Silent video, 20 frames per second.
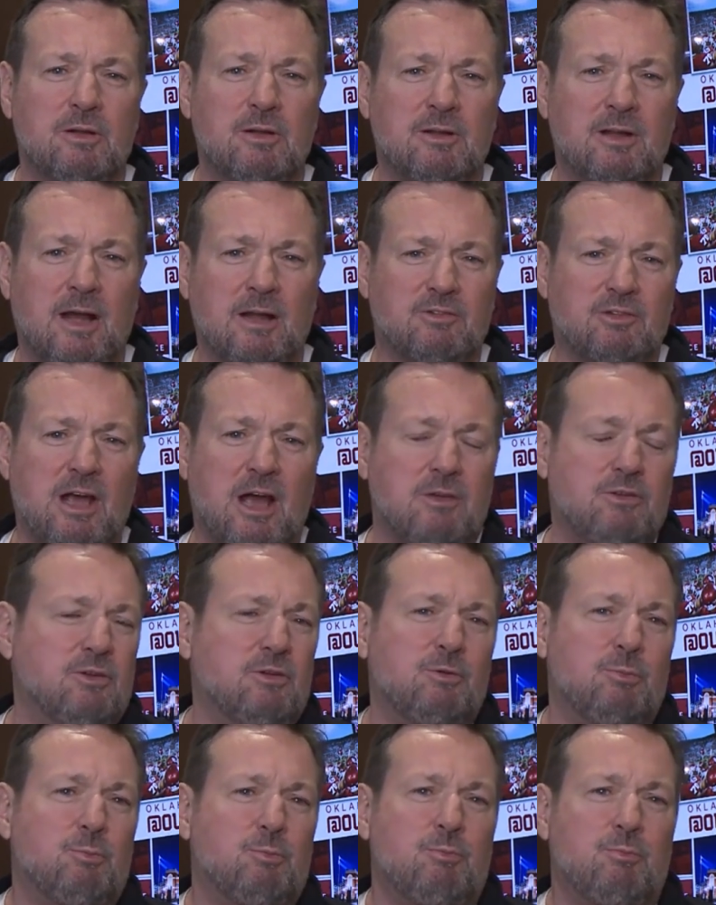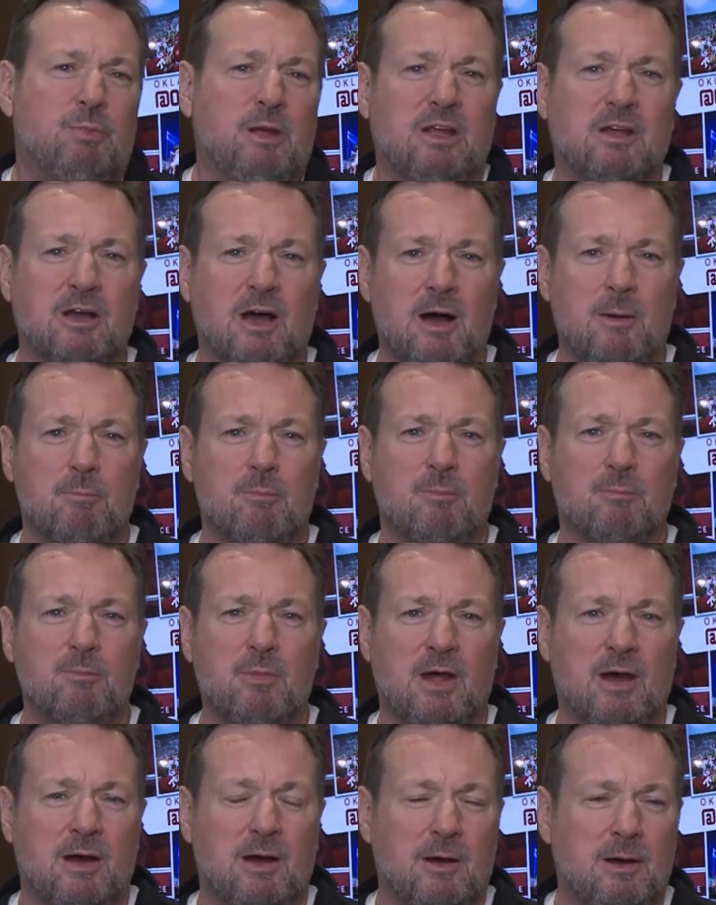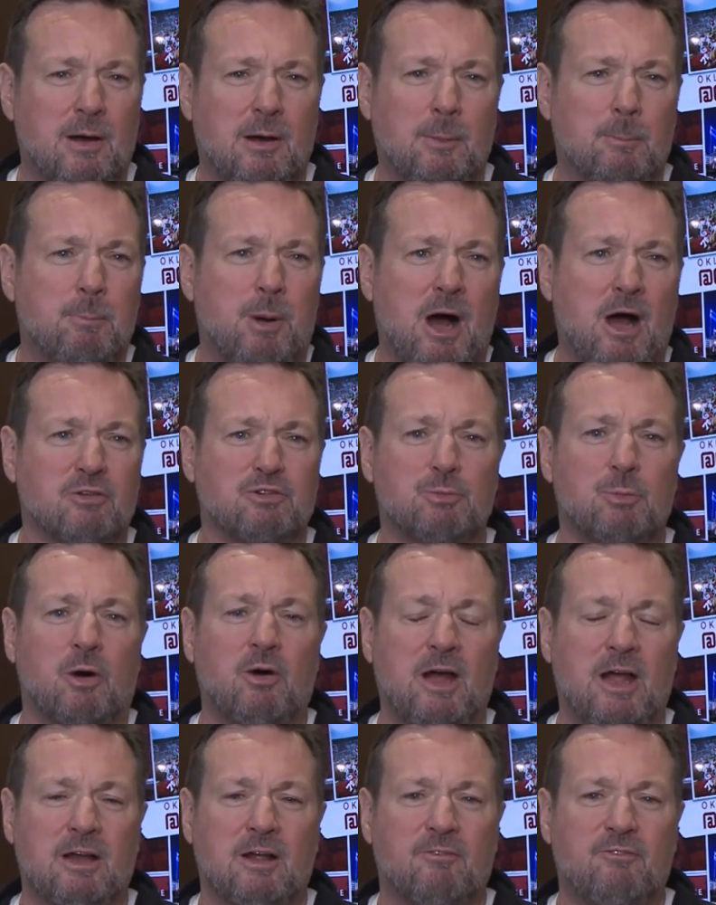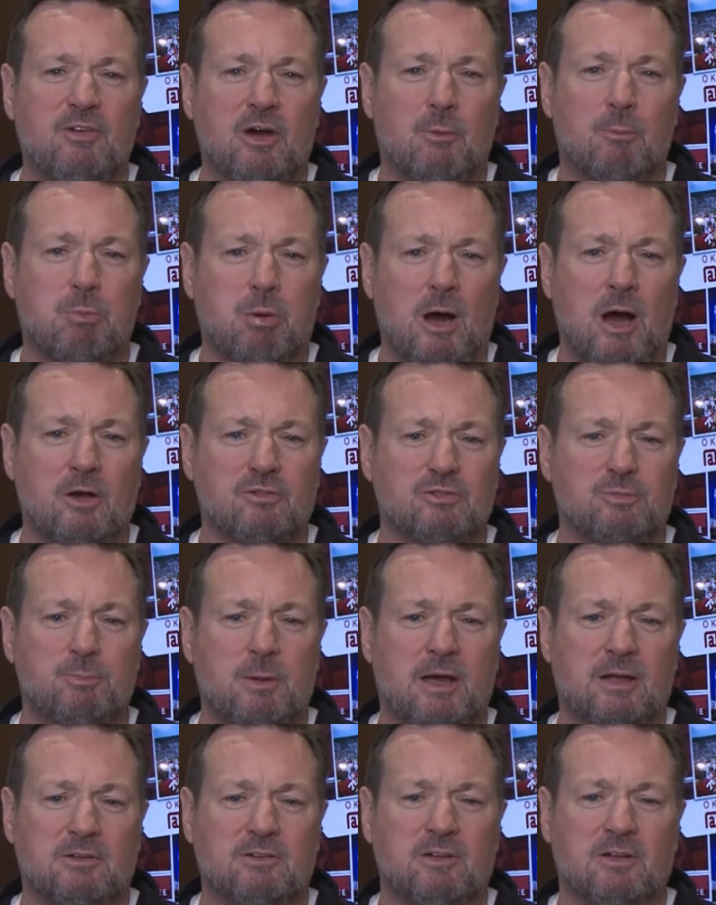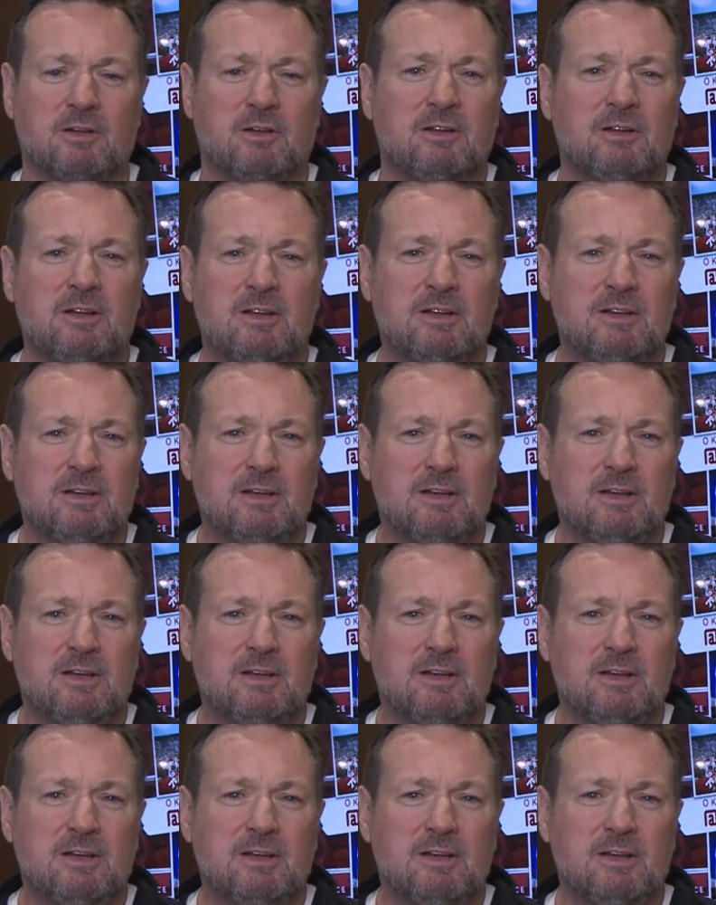That's how you become a possible NFL prospect and